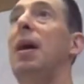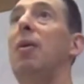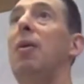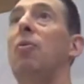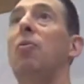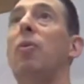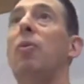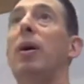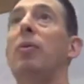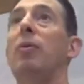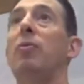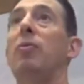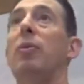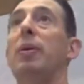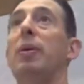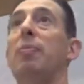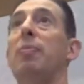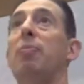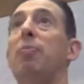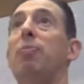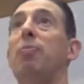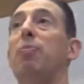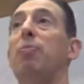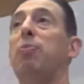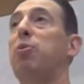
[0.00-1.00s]
when
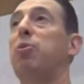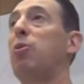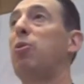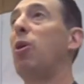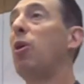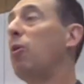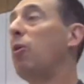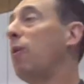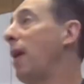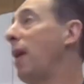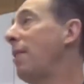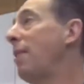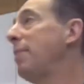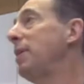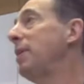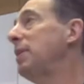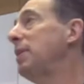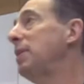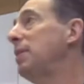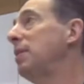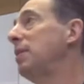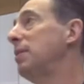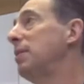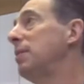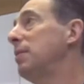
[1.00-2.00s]
we program
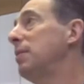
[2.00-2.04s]
it,